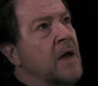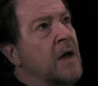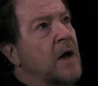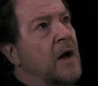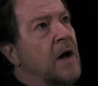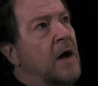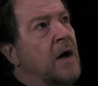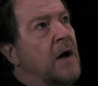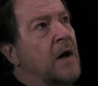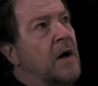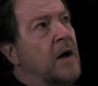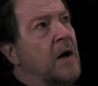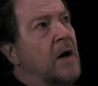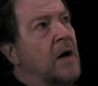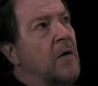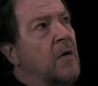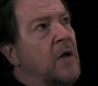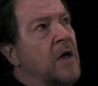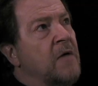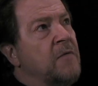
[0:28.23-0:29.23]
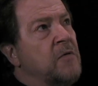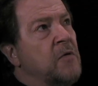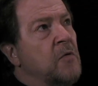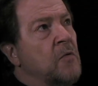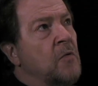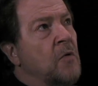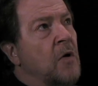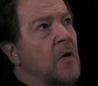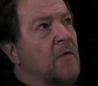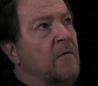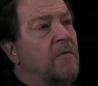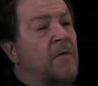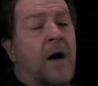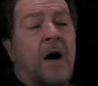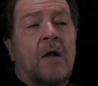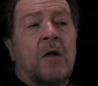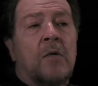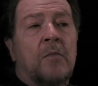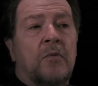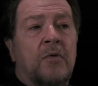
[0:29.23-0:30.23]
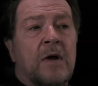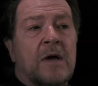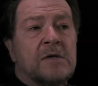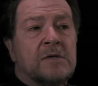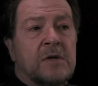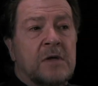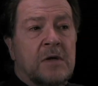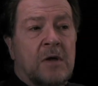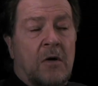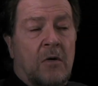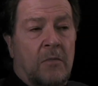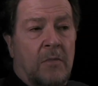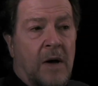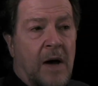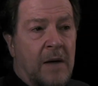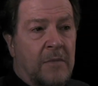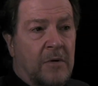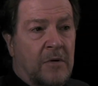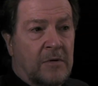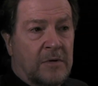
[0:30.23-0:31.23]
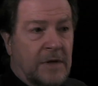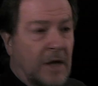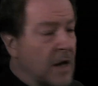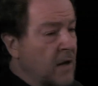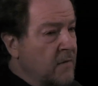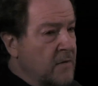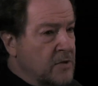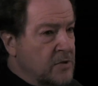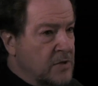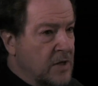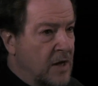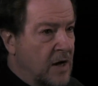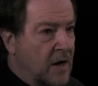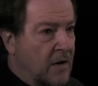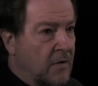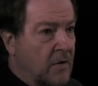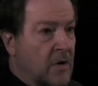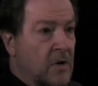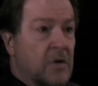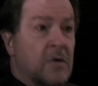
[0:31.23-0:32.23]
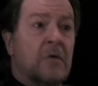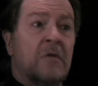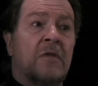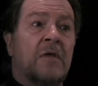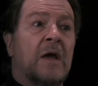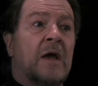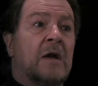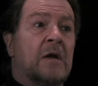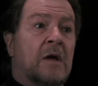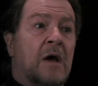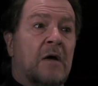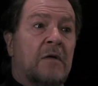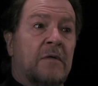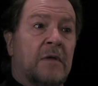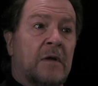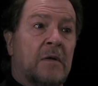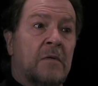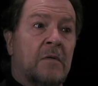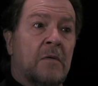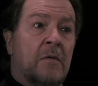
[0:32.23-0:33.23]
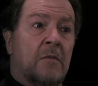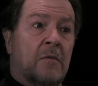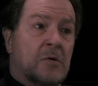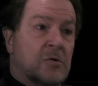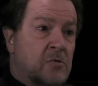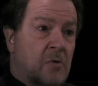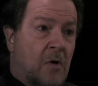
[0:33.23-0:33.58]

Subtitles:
If you follow President Obama on television, however, you'd think nothing was